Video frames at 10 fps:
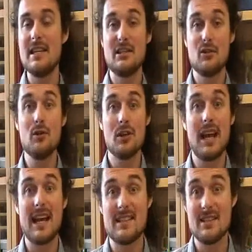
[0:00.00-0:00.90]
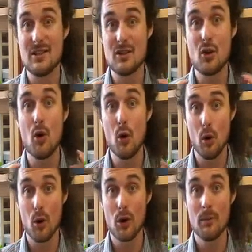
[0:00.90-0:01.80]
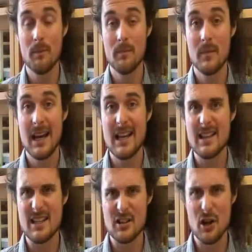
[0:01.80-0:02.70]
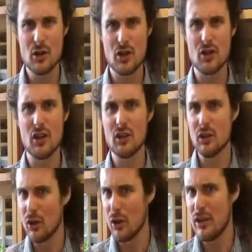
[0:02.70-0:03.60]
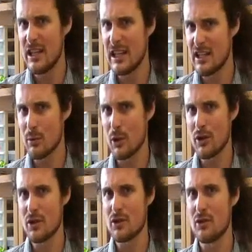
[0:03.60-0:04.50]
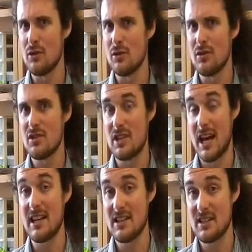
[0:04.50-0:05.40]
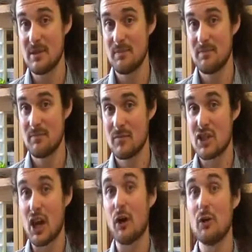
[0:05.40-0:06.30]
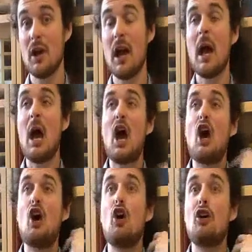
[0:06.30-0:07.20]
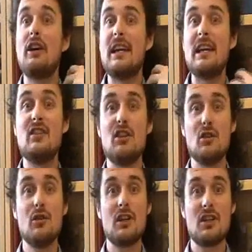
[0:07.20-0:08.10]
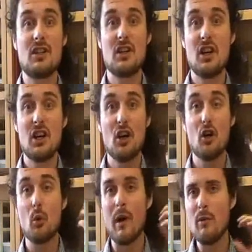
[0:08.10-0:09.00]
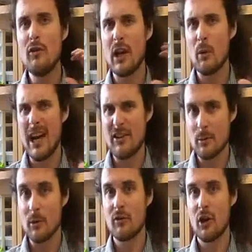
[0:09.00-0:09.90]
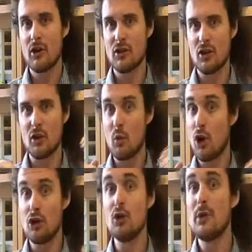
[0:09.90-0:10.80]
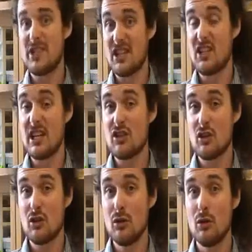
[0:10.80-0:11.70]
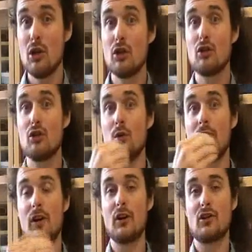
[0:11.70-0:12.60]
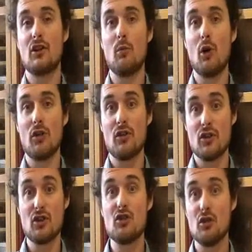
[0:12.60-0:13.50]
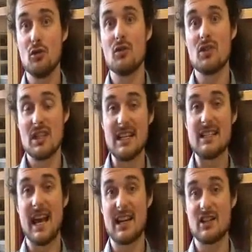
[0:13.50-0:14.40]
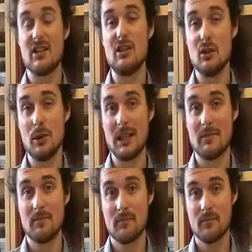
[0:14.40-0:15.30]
This unit has as its core this notion that learning is what the student does. So in the unit we're moving away from a focus on what you as the teacher do to a focus on what the student is actually doing.